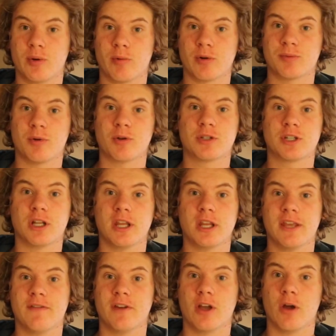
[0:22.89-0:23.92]
We were supposed to
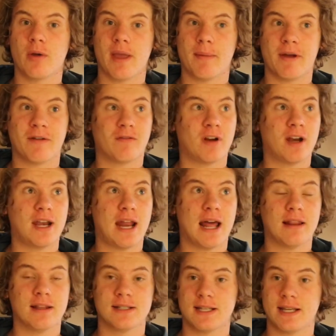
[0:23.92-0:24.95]
leave and go get my friend
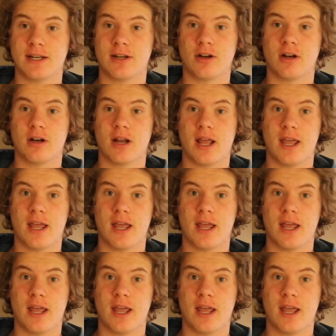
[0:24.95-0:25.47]
Alexander